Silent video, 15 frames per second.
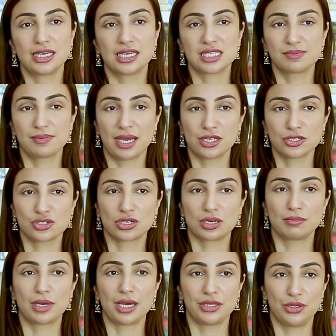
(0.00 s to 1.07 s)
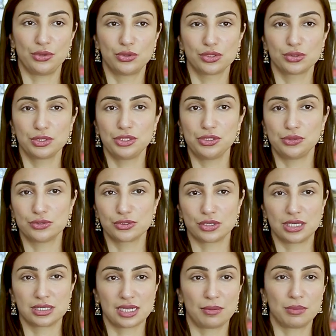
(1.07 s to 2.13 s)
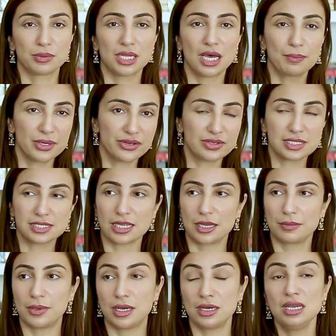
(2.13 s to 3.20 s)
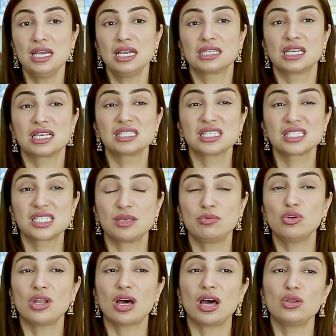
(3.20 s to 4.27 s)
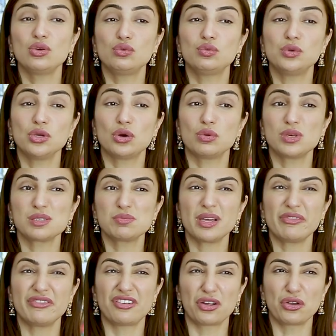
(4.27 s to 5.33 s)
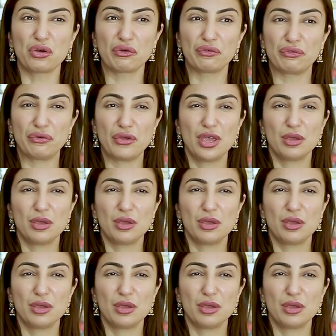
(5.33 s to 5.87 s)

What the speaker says: he's managed to combine the old with the new. So there's Abda Parveen Saiba. There's Nasibu Lal, who we always made fun of